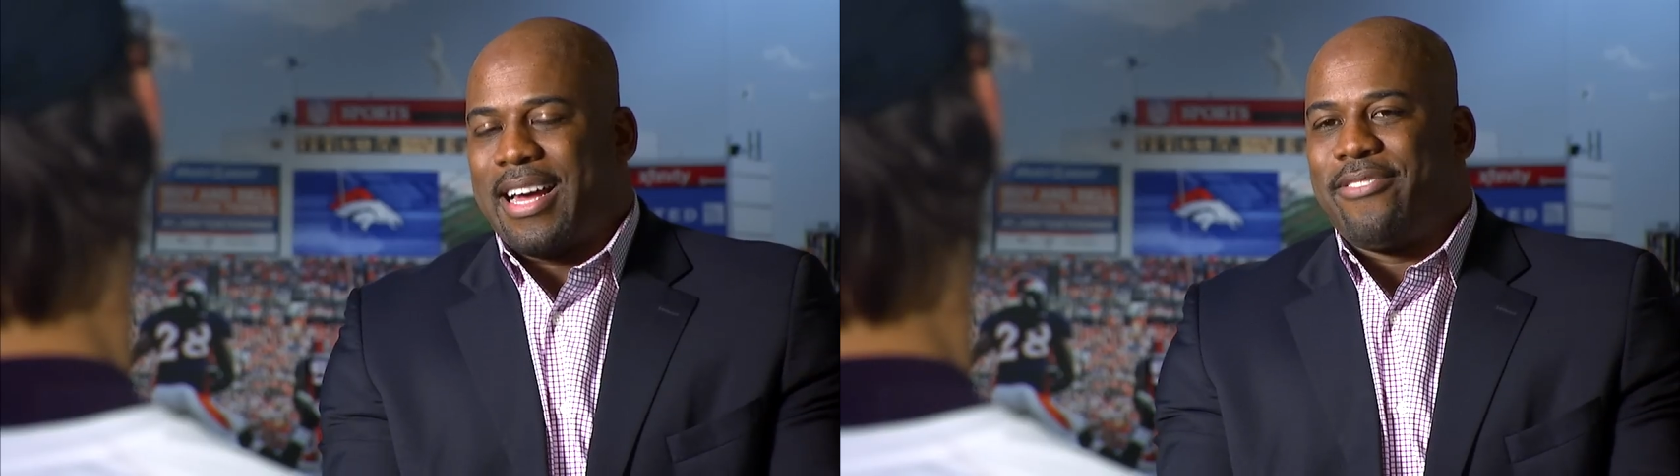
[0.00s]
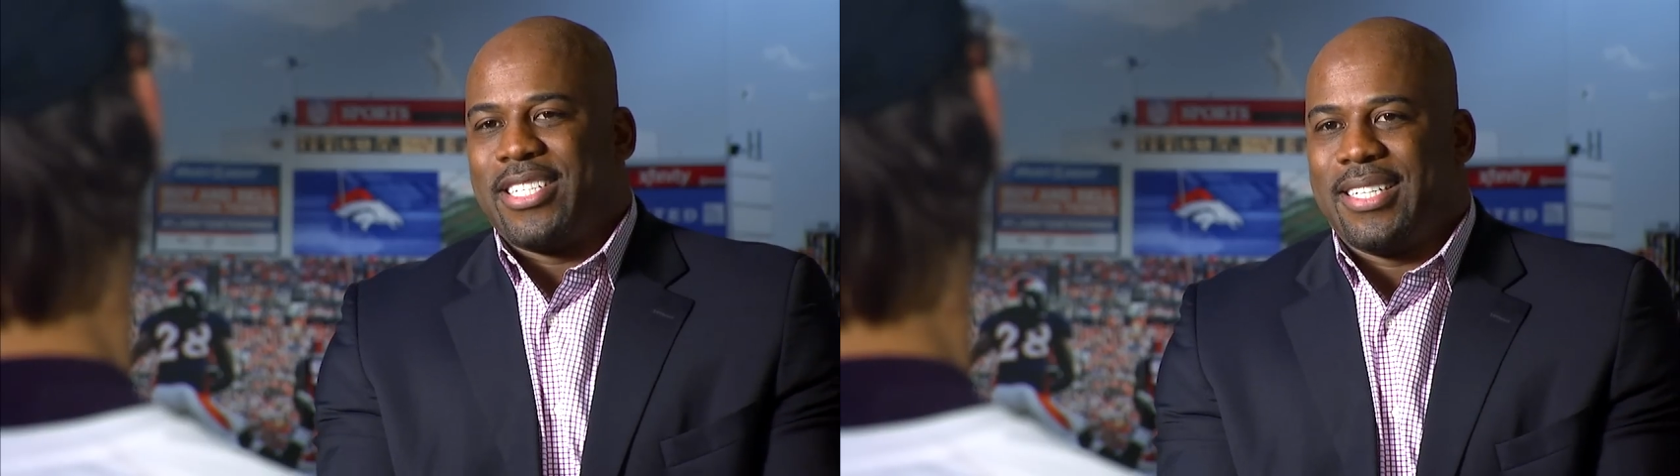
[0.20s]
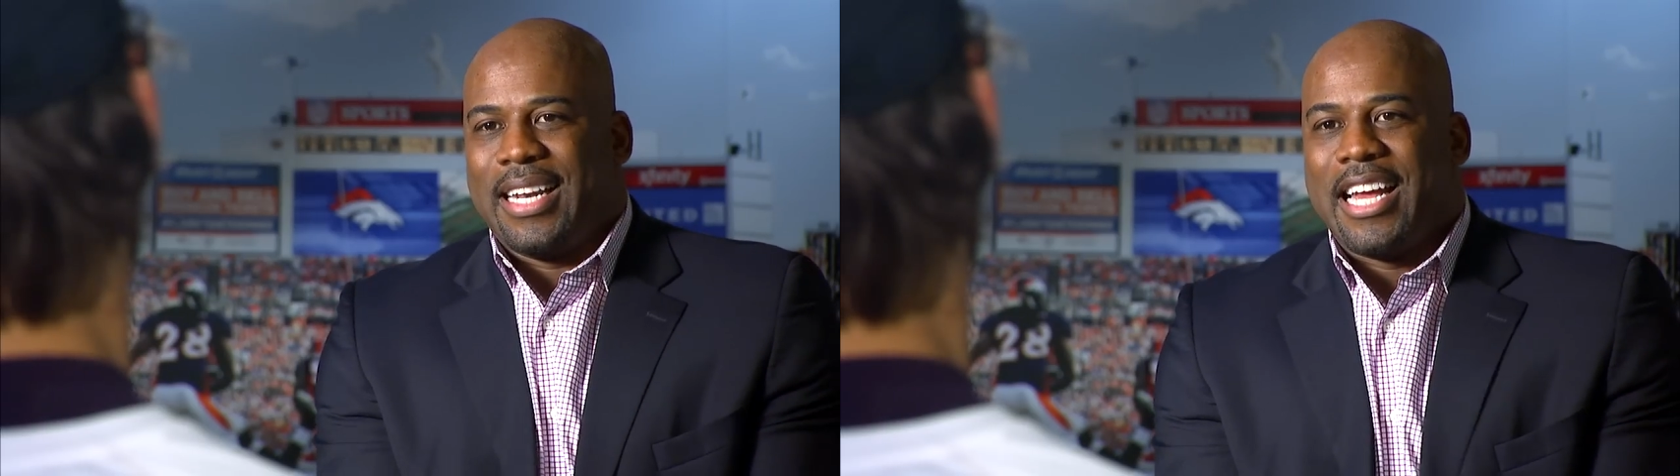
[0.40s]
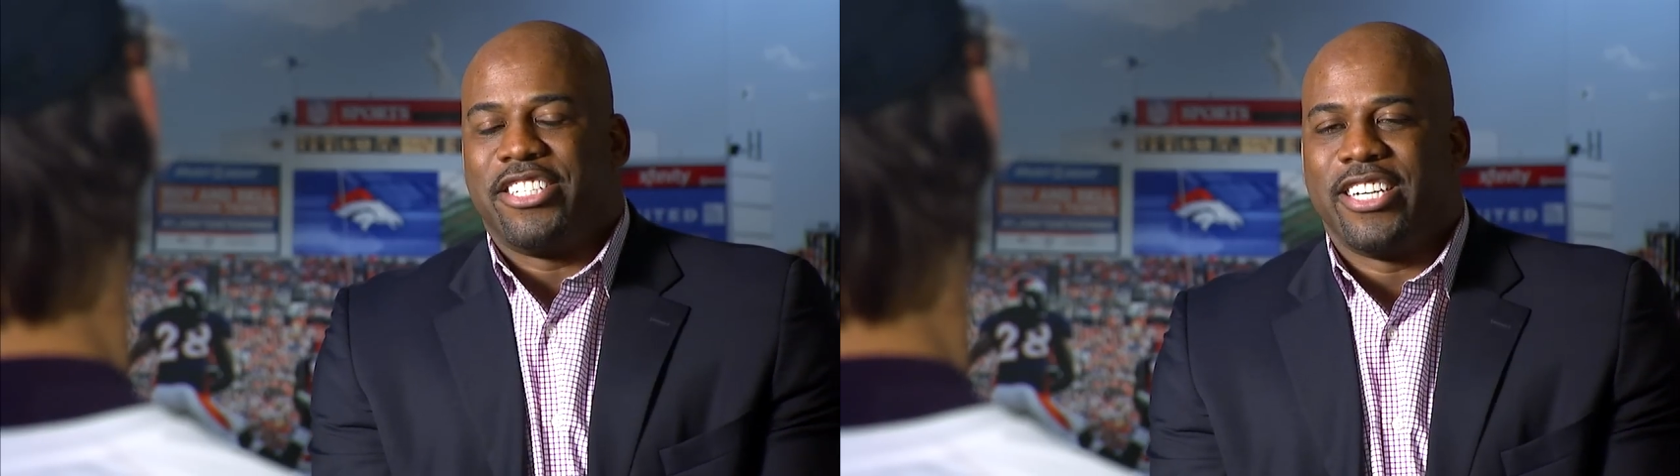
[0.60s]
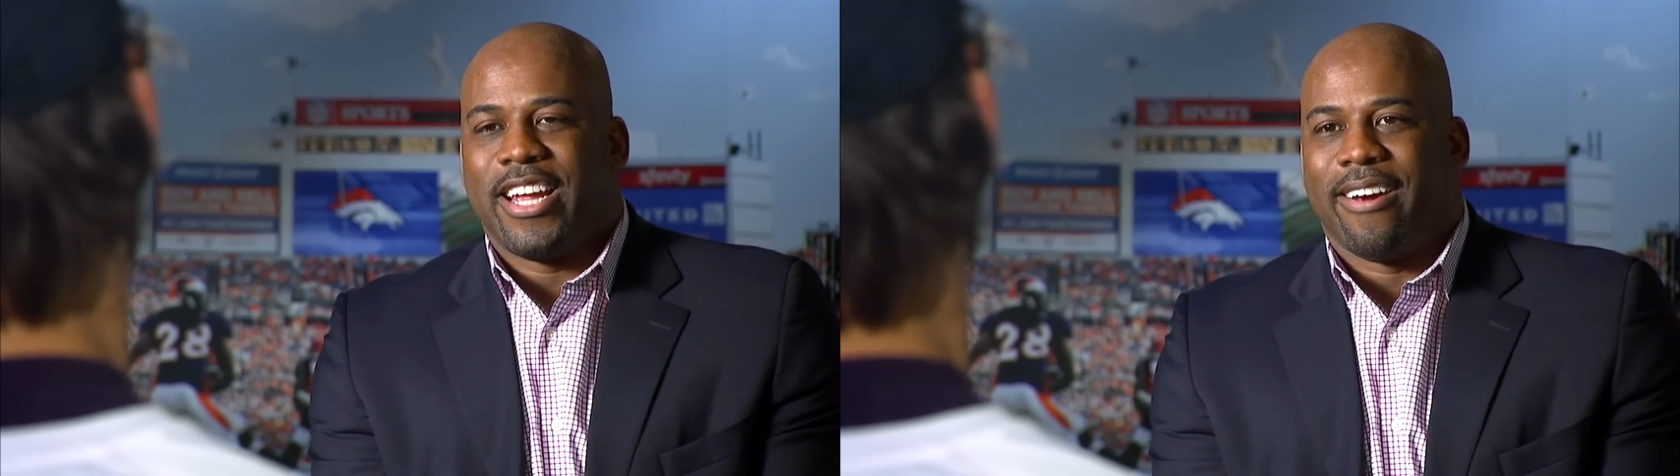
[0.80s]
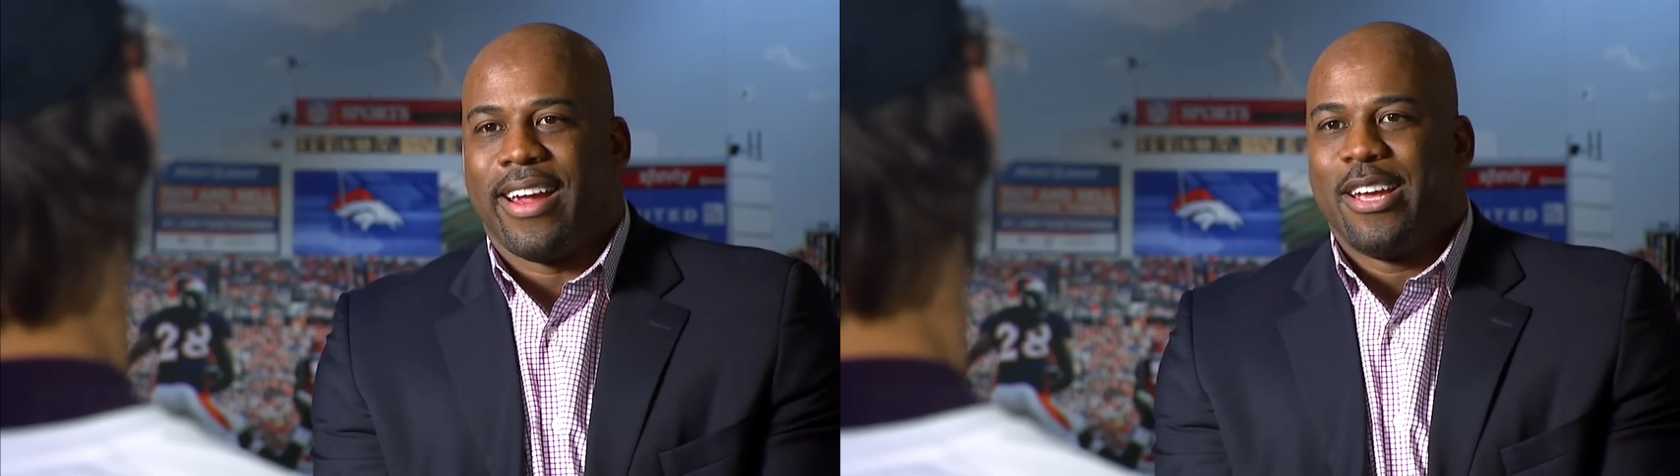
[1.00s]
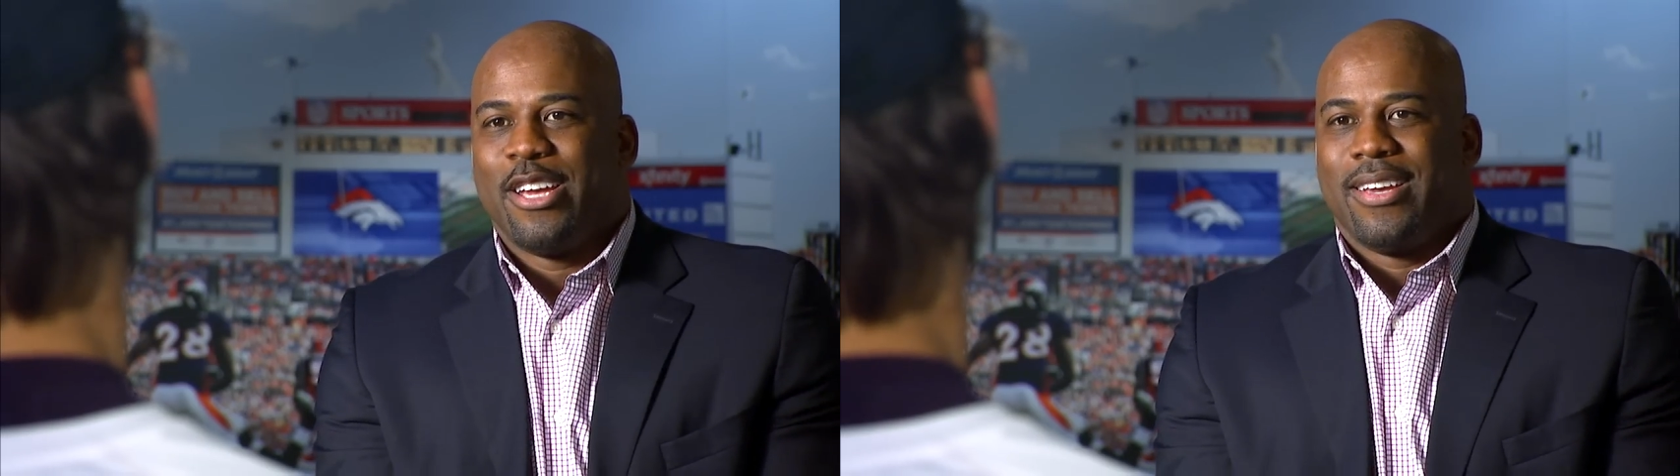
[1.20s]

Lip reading: obviously legendary.